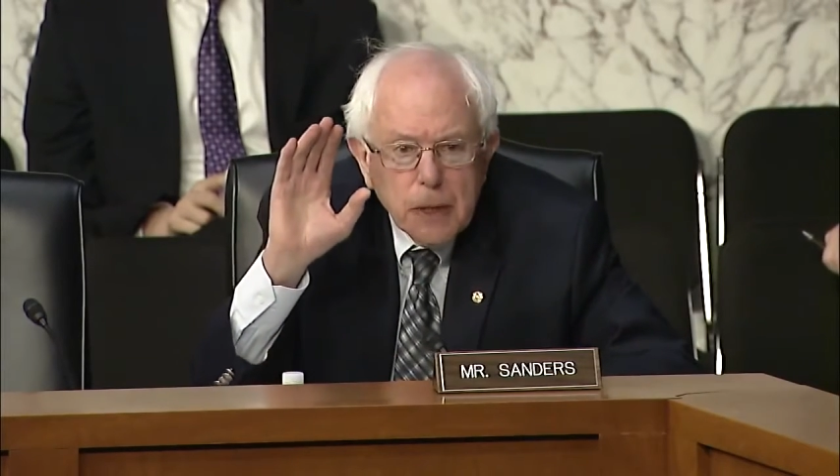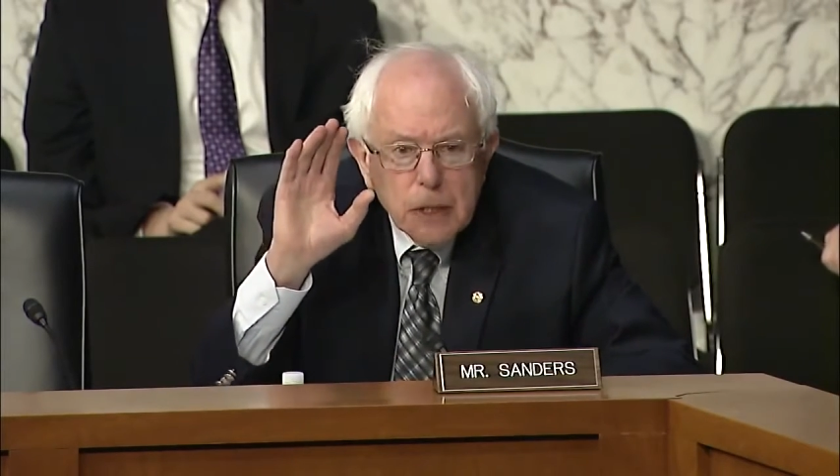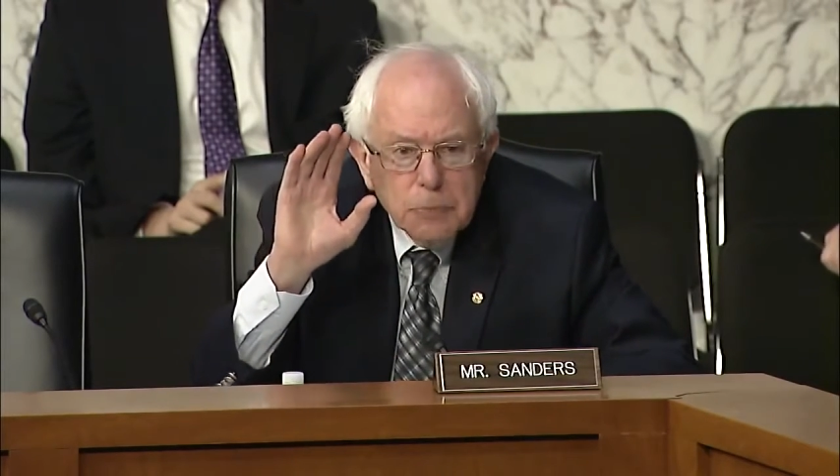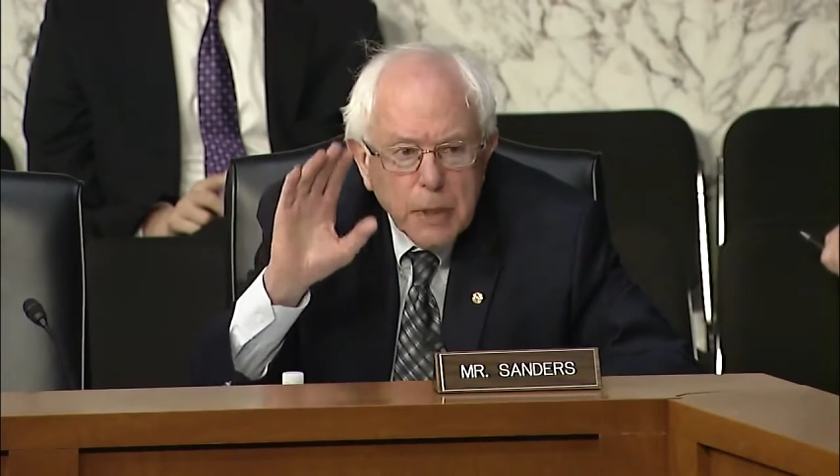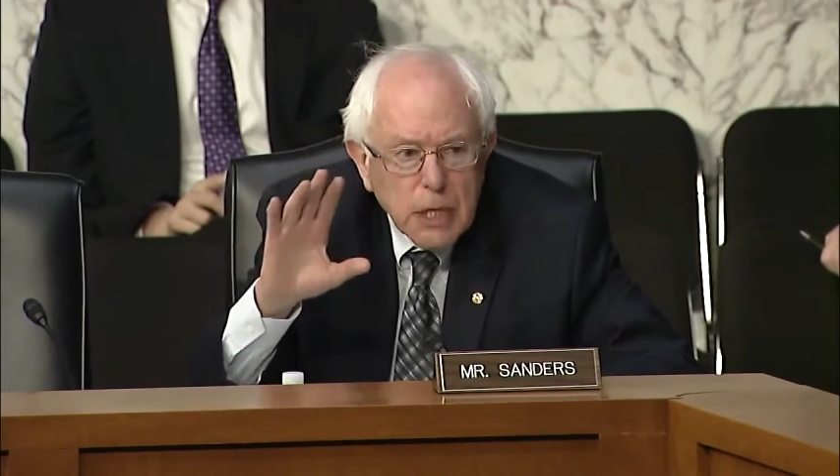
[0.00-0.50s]

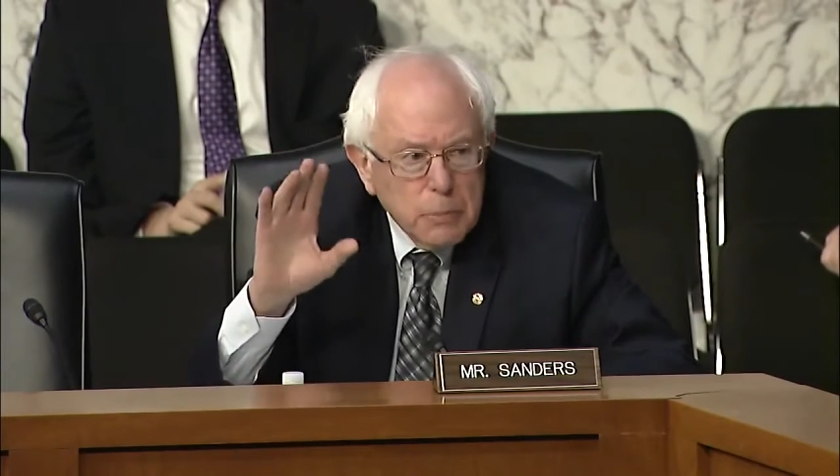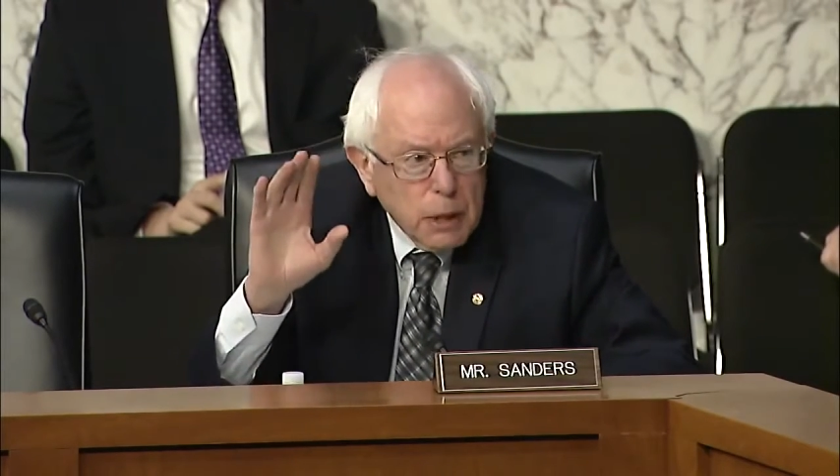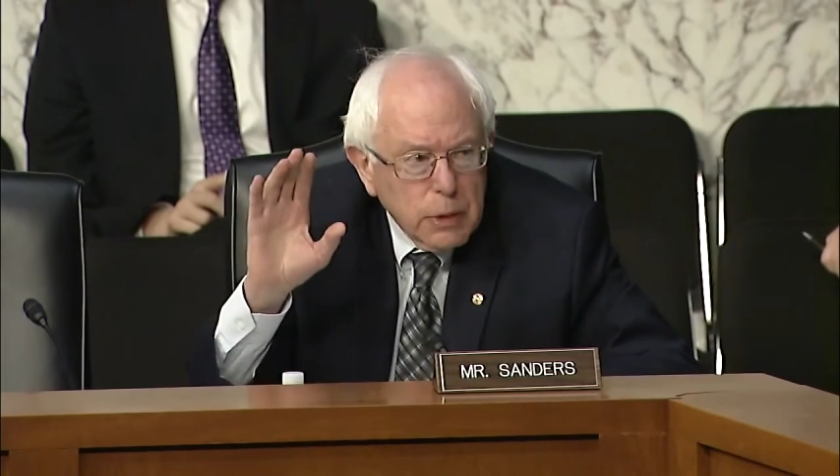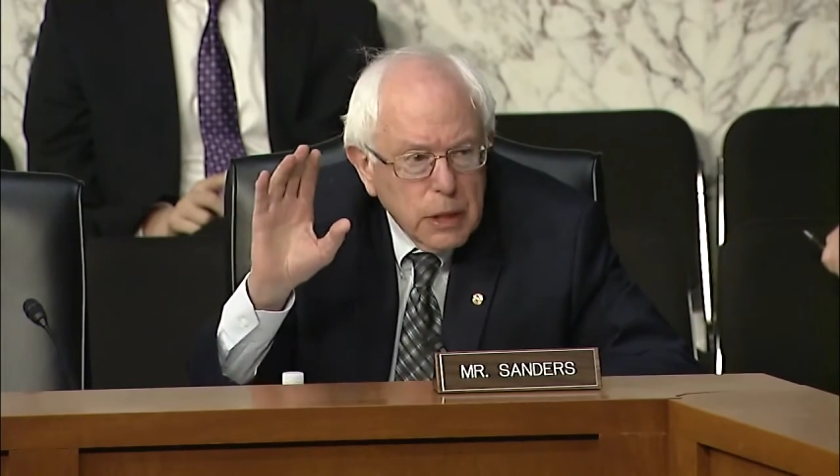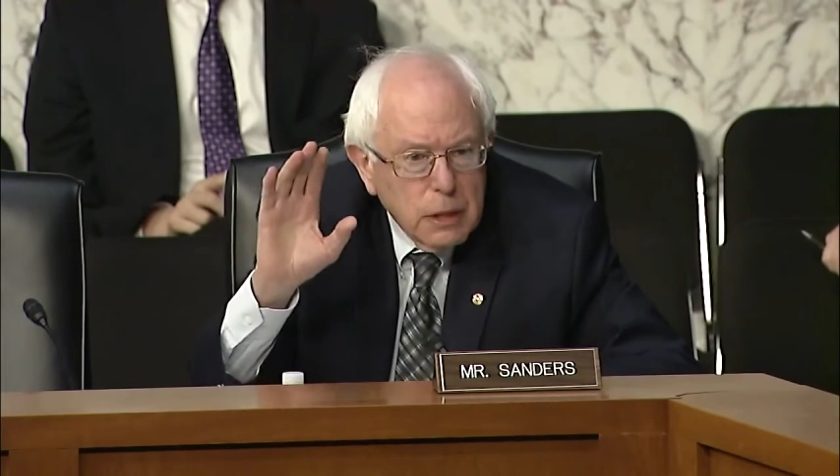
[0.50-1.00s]
as many of my
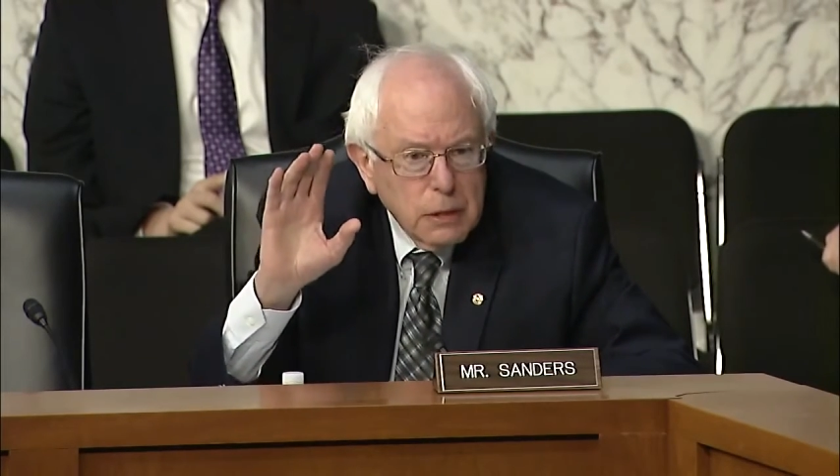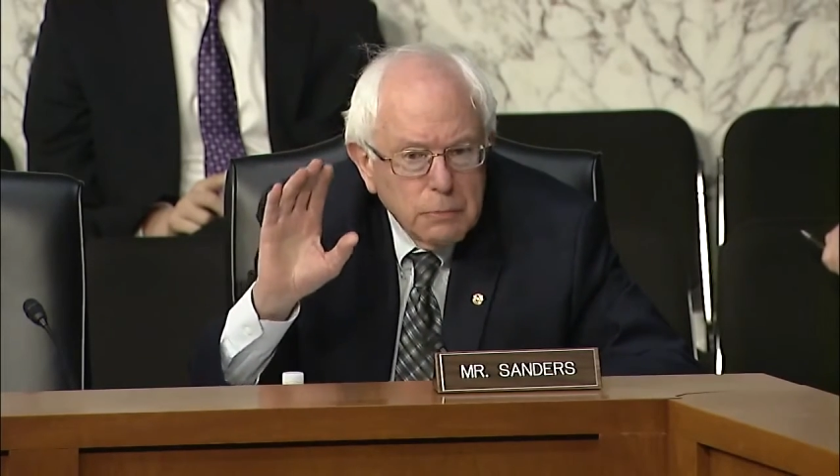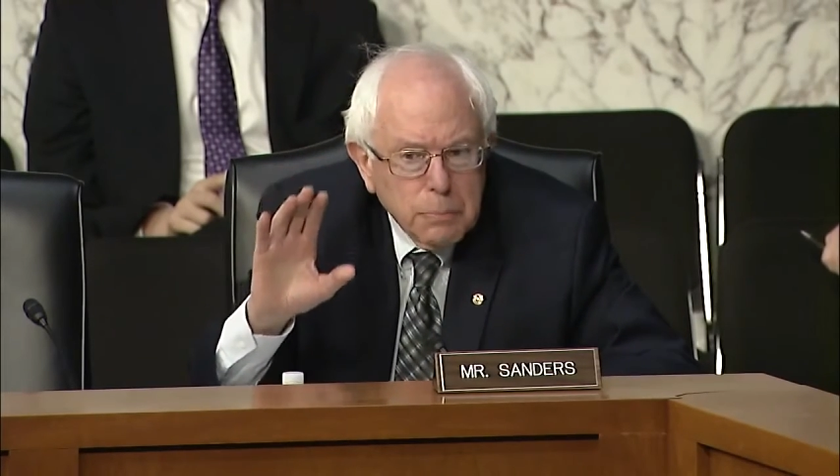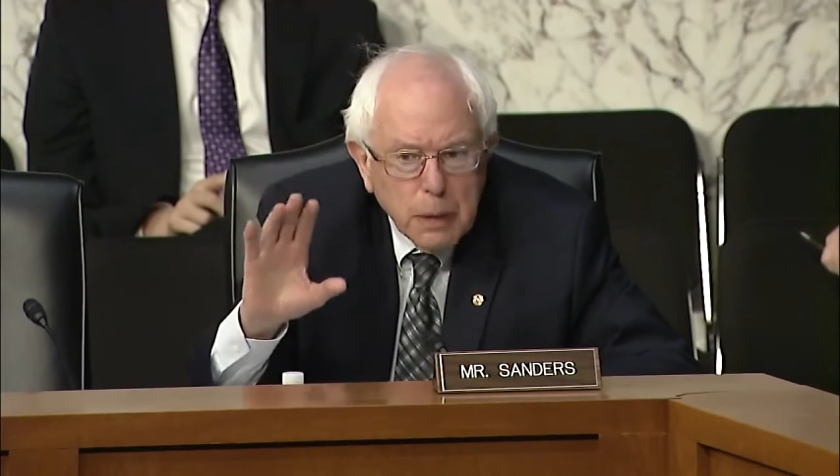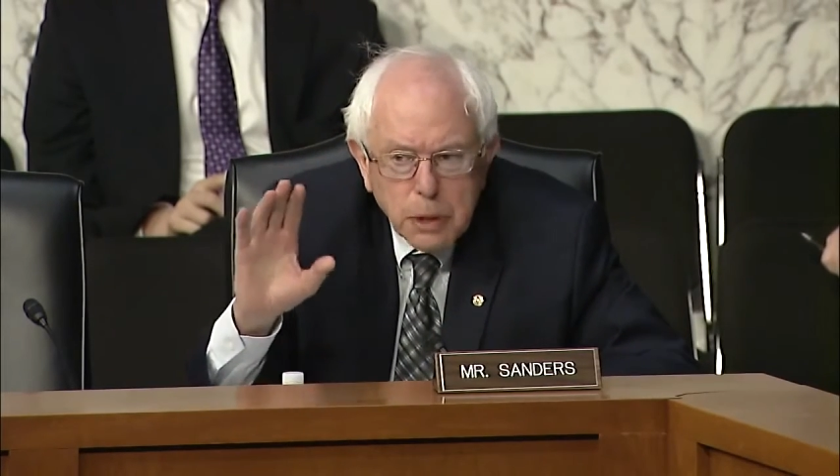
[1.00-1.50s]

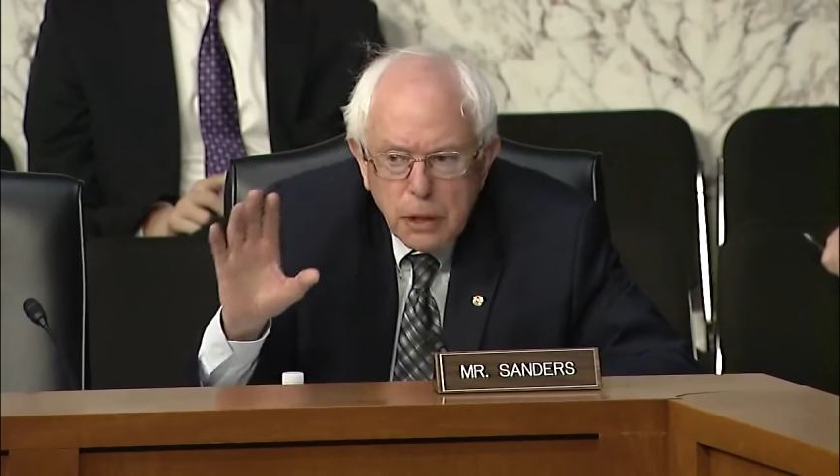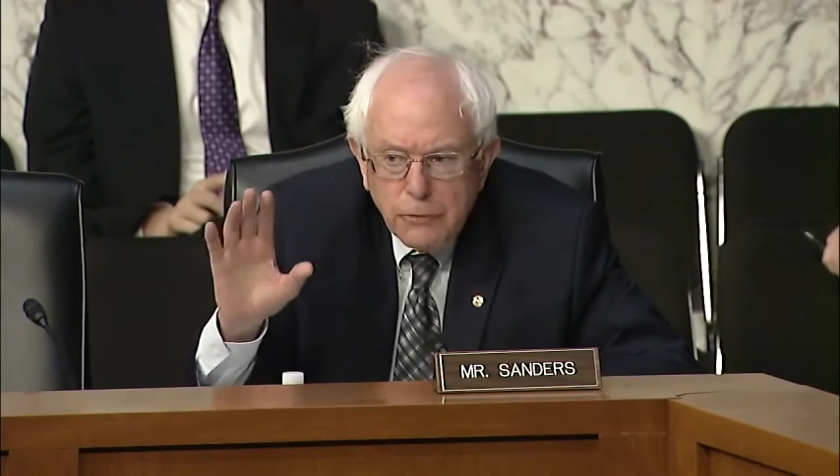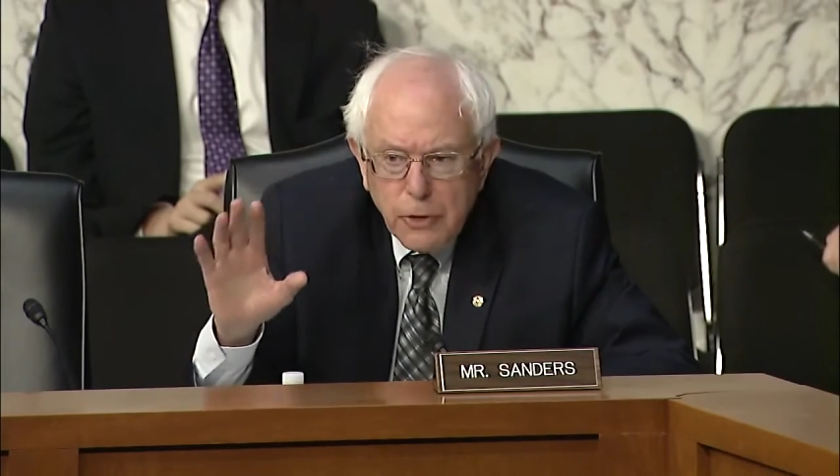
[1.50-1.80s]
Republican